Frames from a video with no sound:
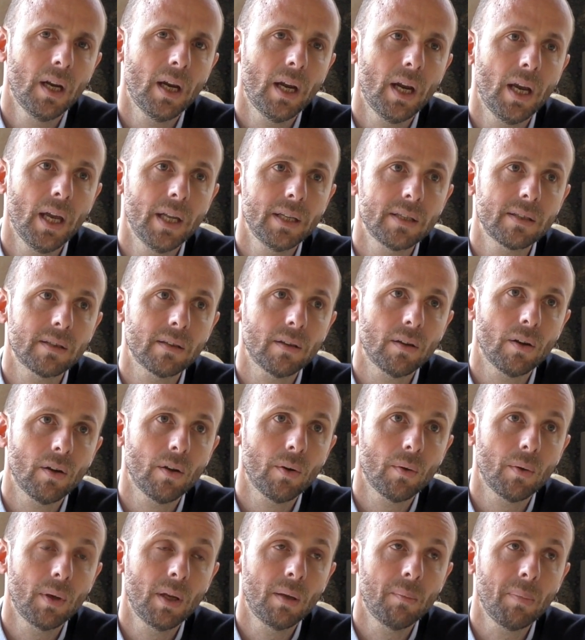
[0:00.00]
And
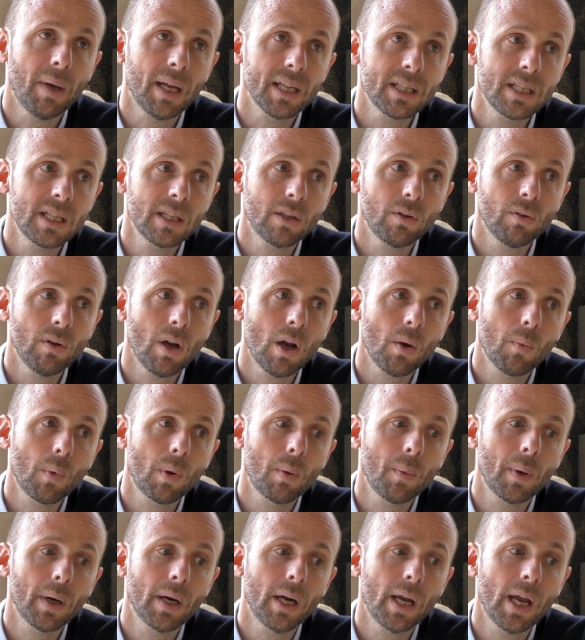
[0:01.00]
uh, in particular,
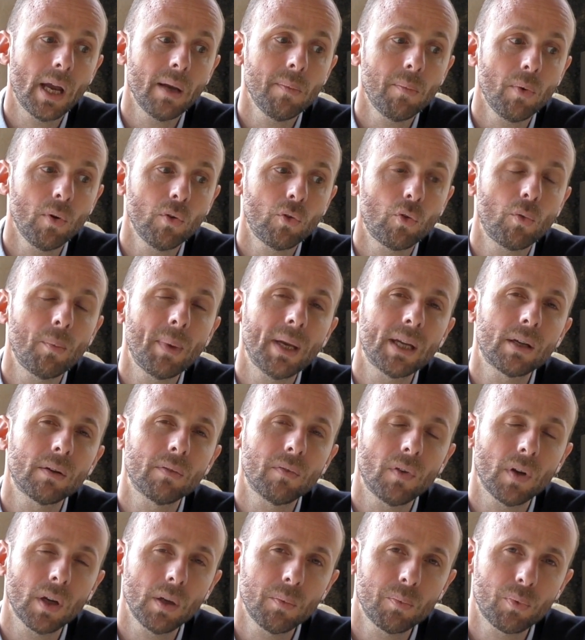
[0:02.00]
we were able to make a
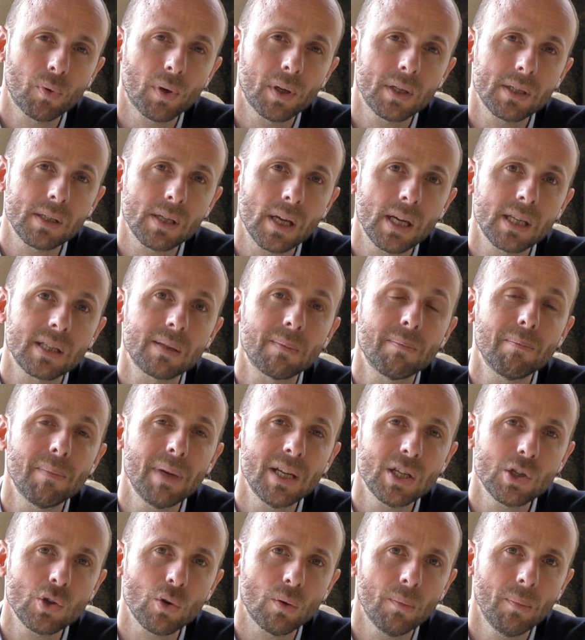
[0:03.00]
very precise
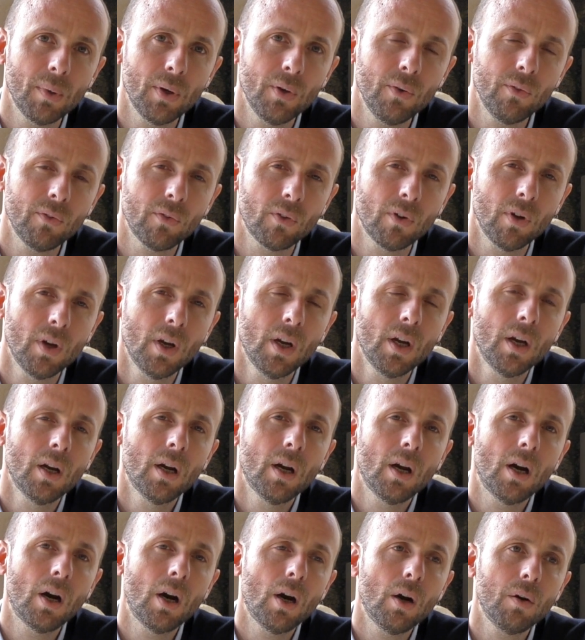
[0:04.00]
measurement
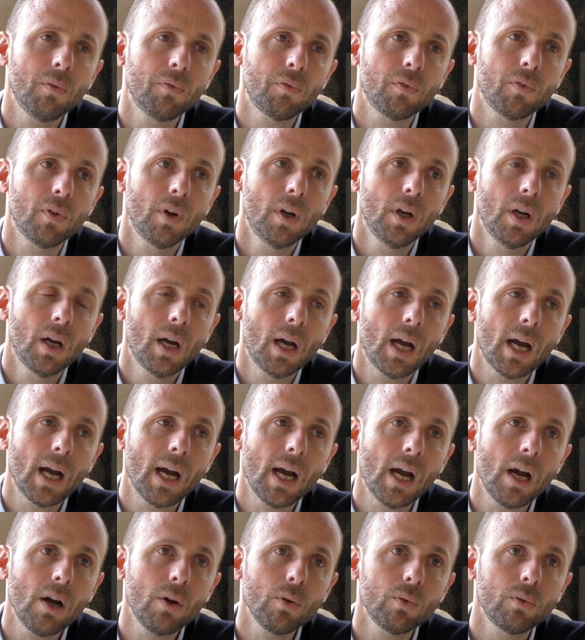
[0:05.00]
of
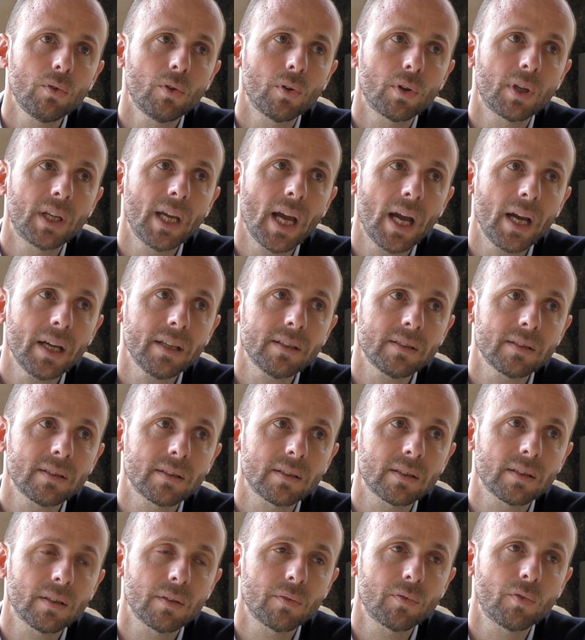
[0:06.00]
how the
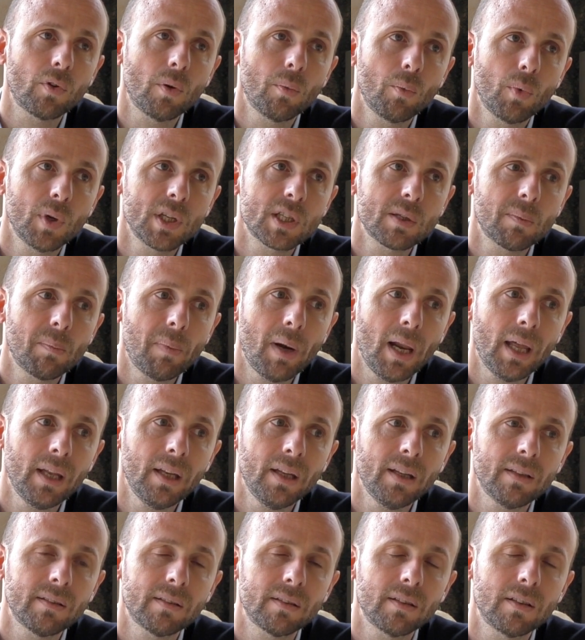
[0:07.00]
gas from which
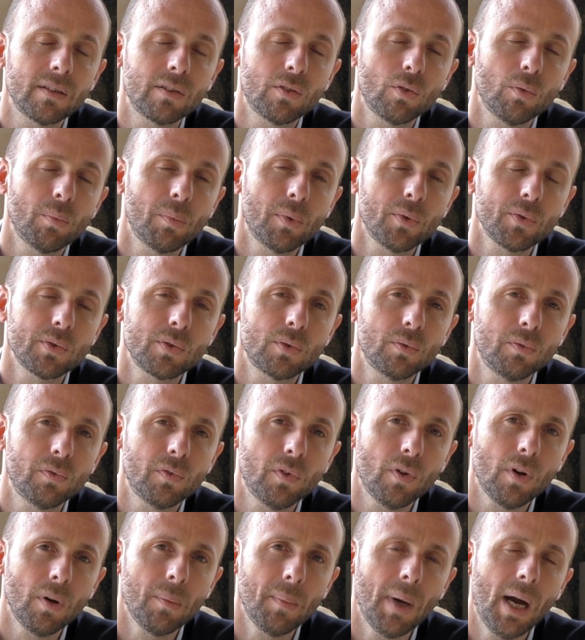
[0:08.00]
planet is supposed to
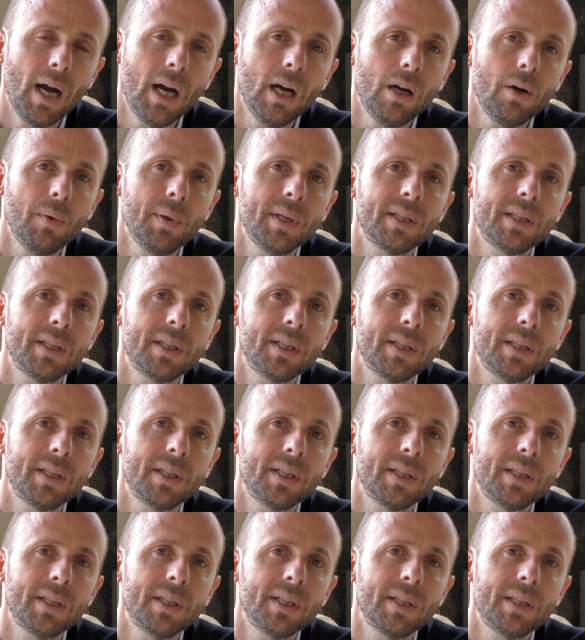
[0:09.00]
form, how